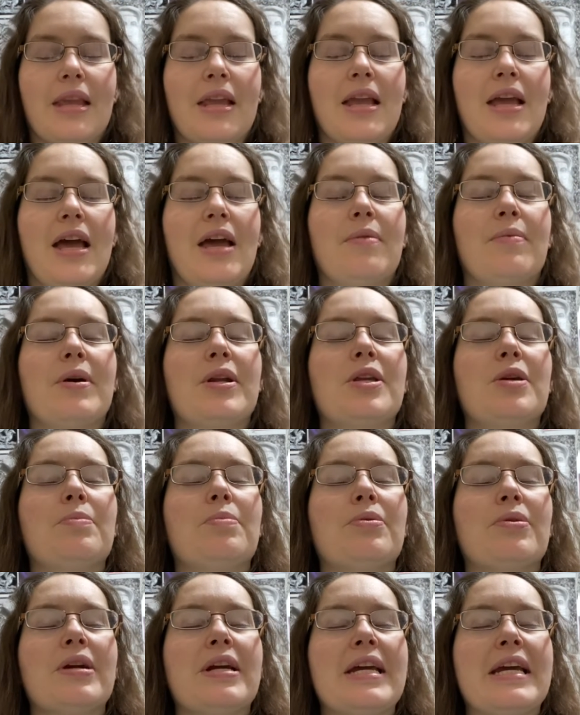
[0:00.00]
And when you
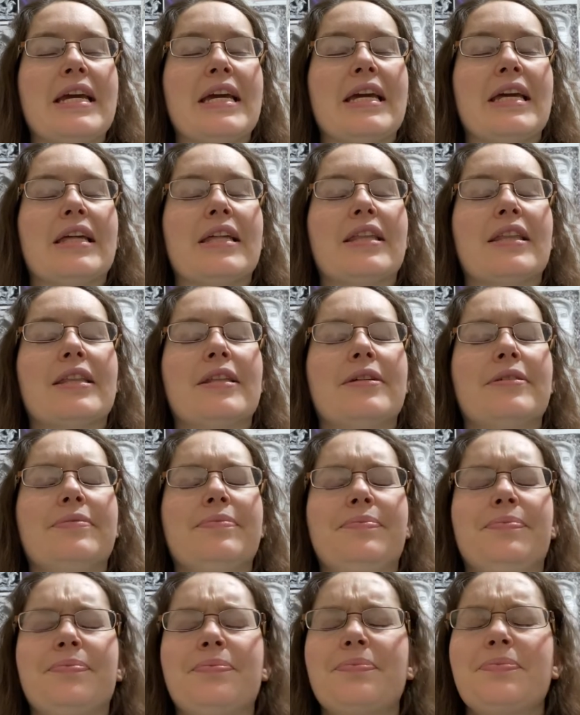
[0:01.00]
breathe,
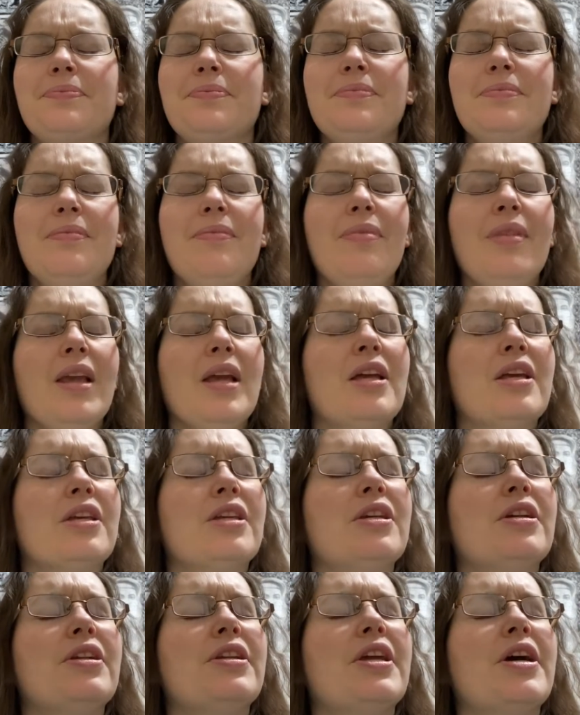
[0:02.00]

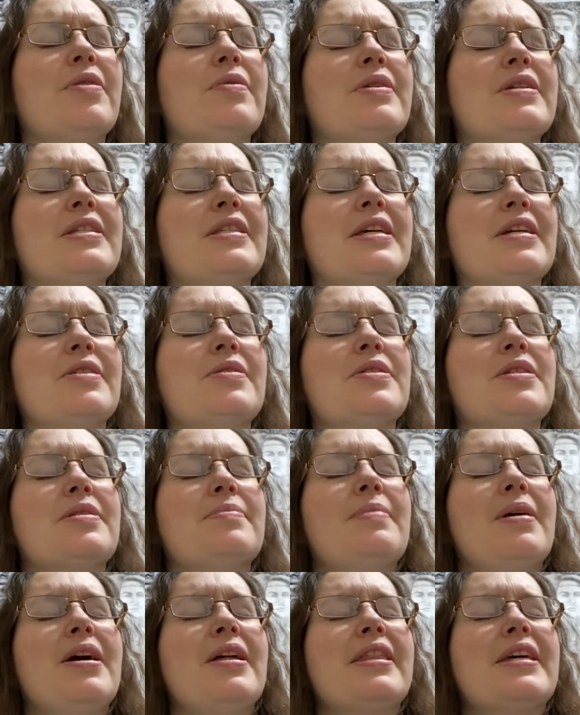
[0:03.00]
you'll notice that you
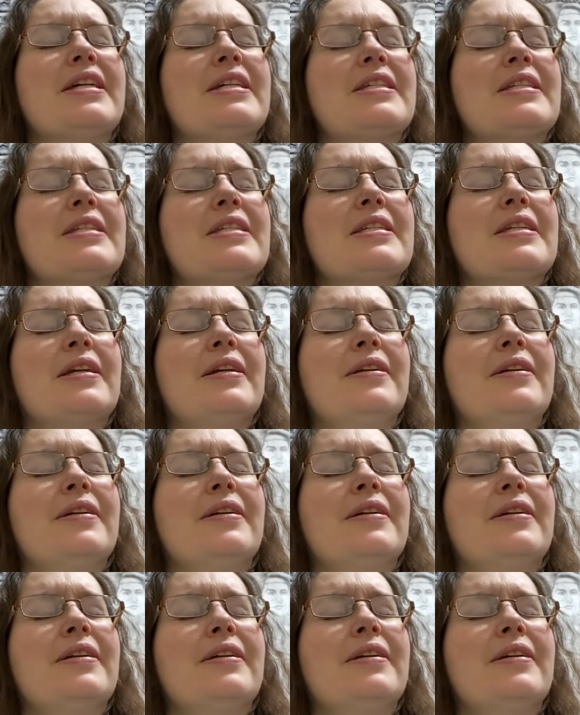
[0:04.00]
smell this.